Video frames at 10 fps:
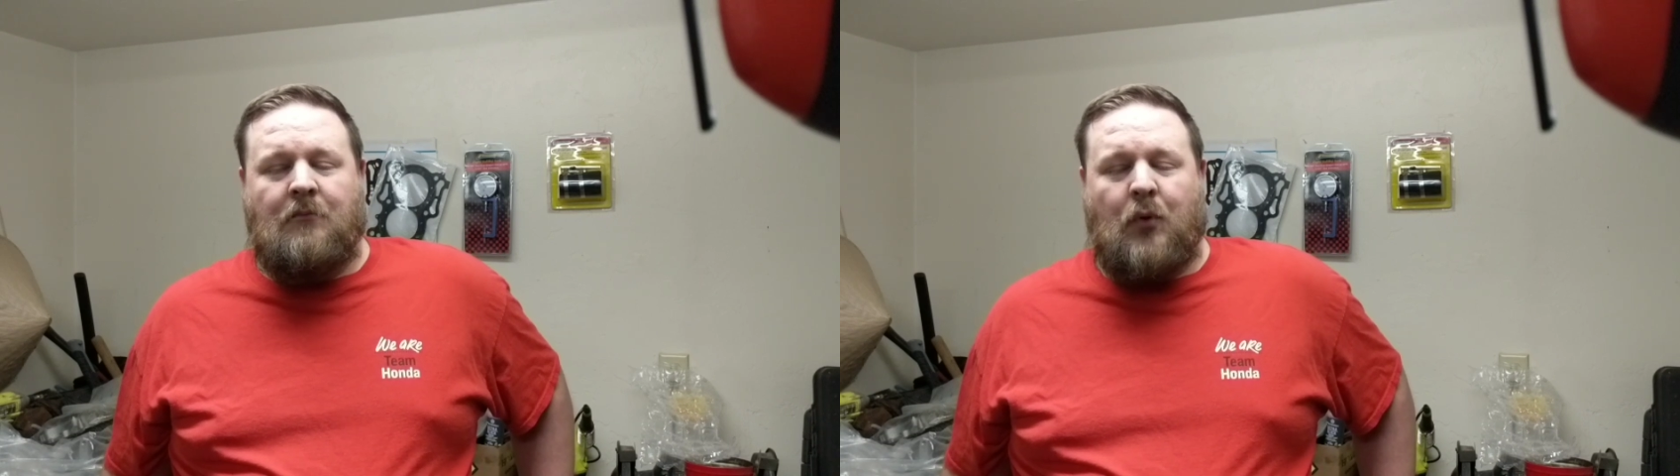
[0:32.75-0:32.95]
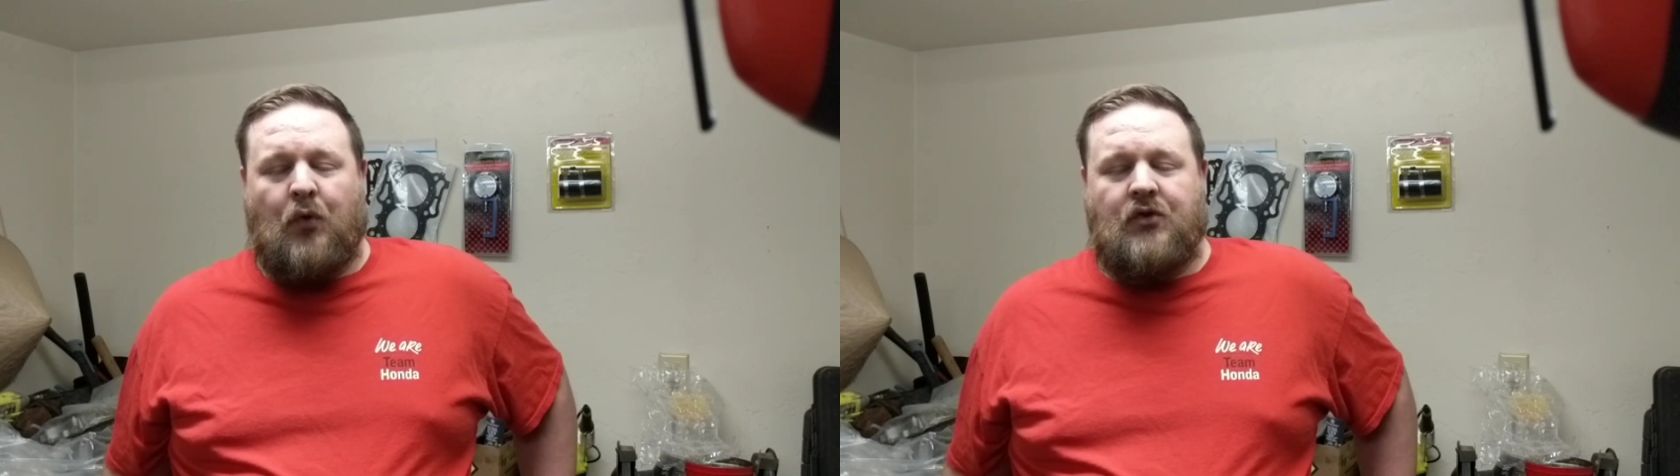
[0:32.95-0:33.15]

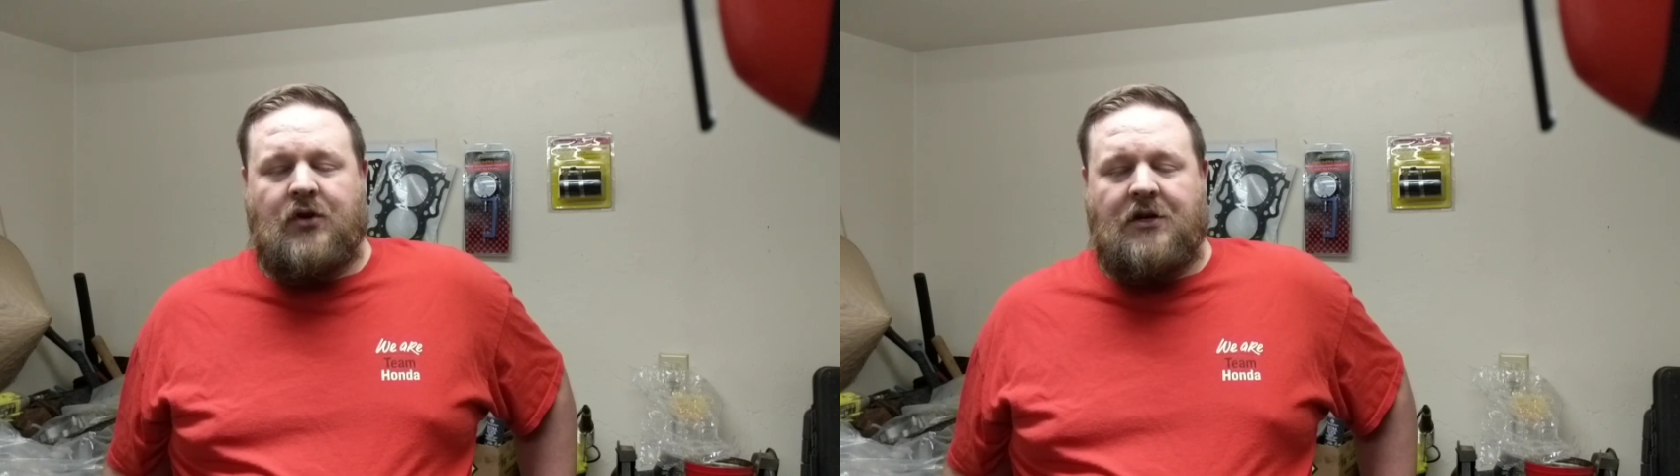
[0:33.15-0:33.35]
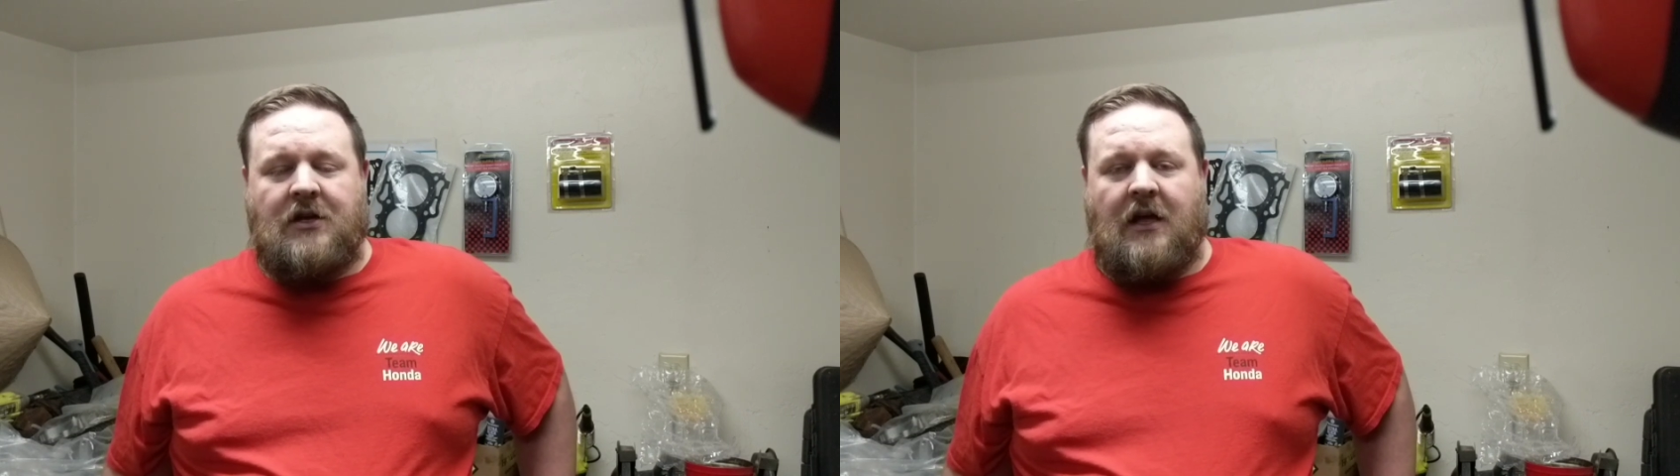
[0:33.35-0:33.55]
bolt
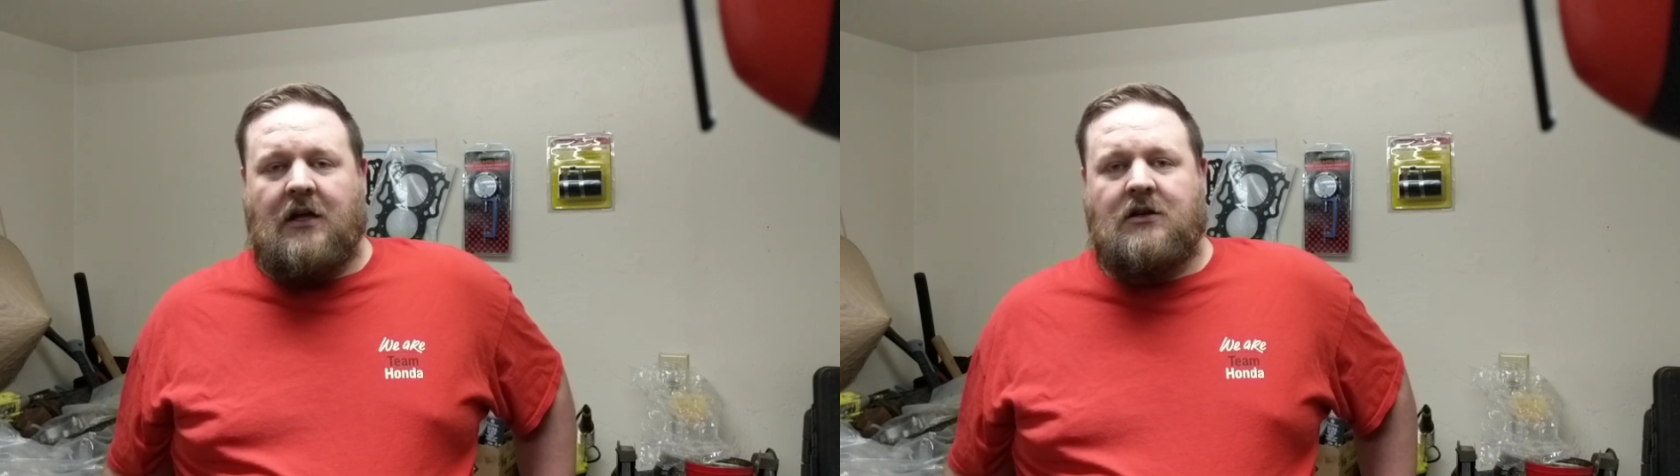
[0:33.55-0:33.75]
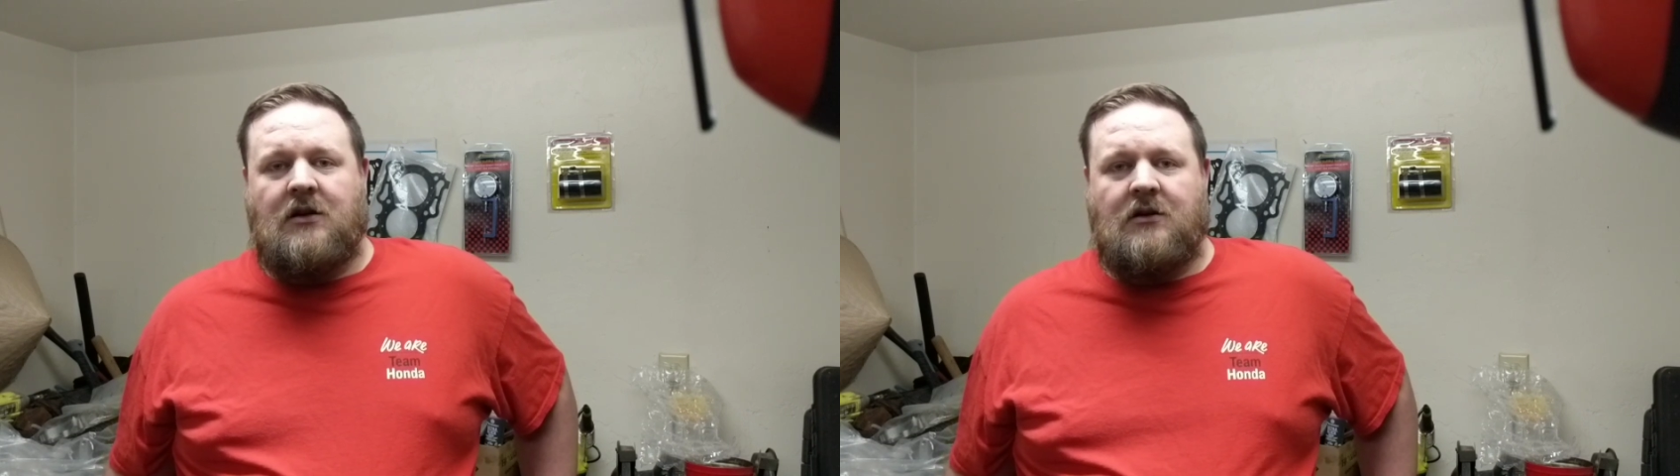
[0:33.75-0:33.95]
stretch
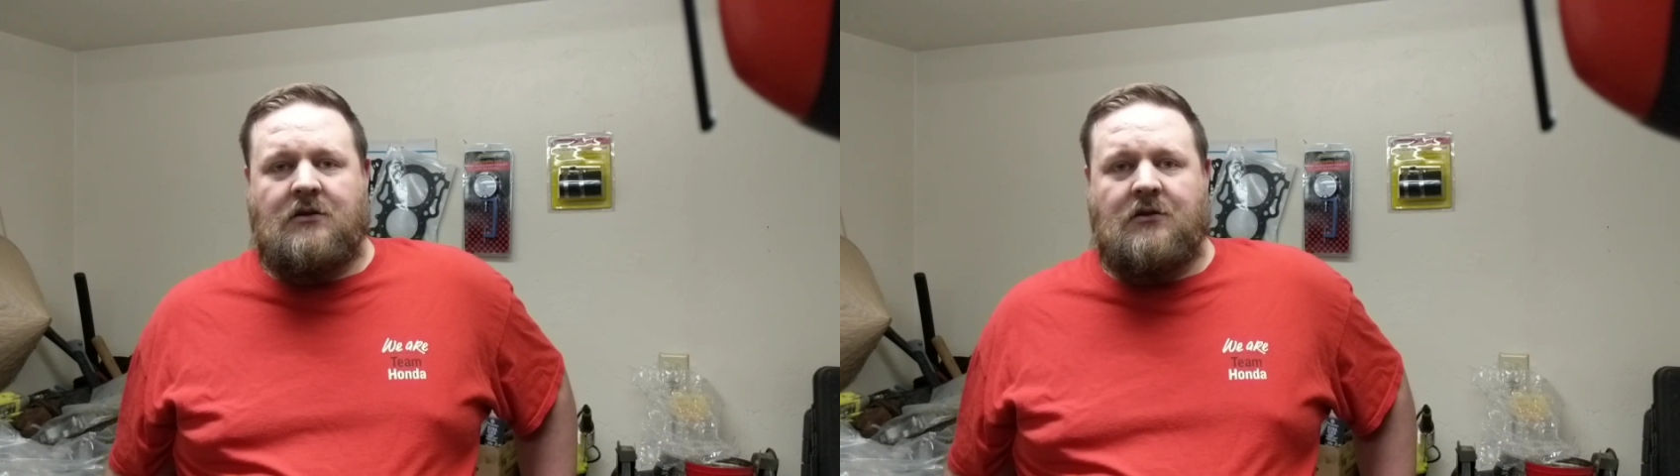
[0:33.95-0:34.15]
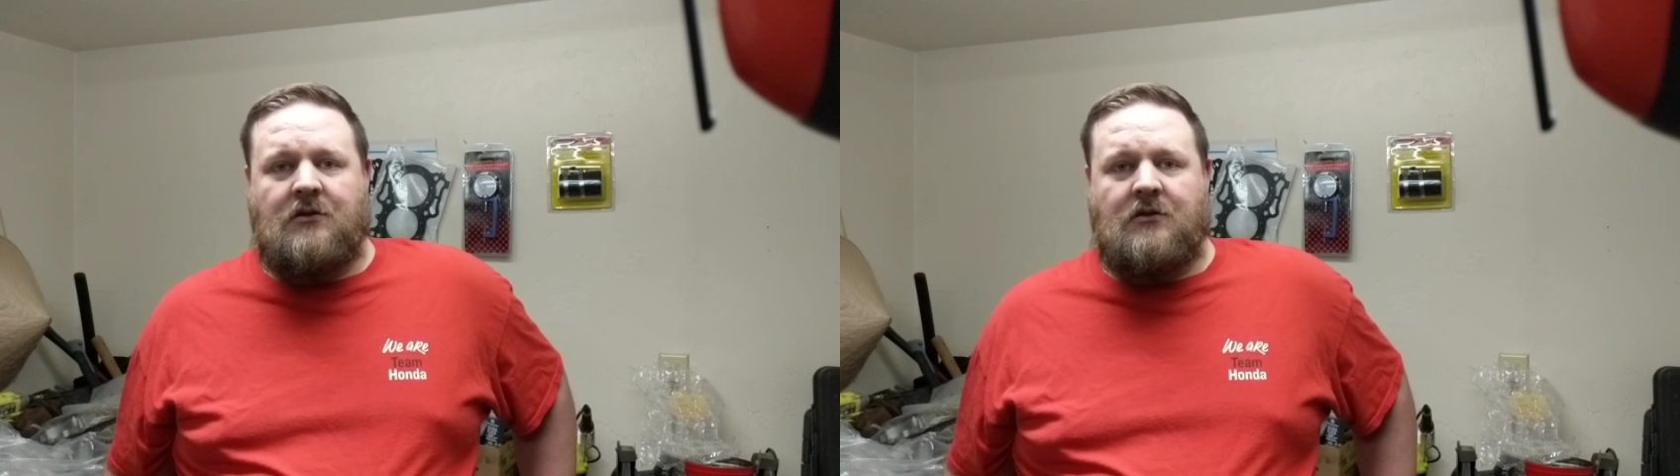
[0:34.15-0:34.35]
gauge to